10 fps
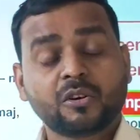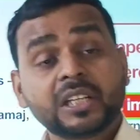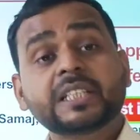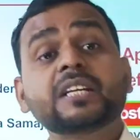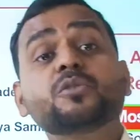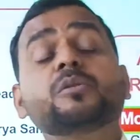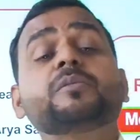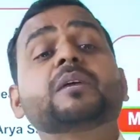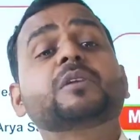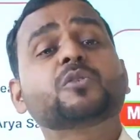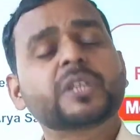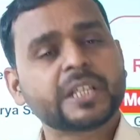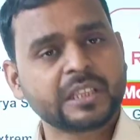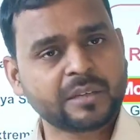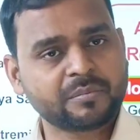Only then you will be able to
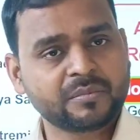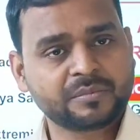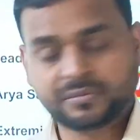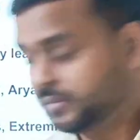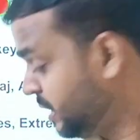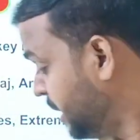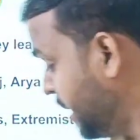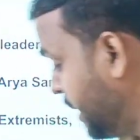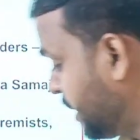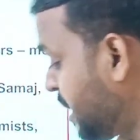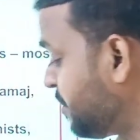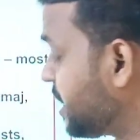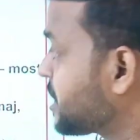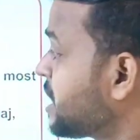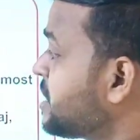retain them. Then
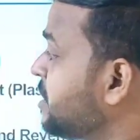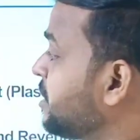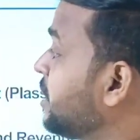we discussed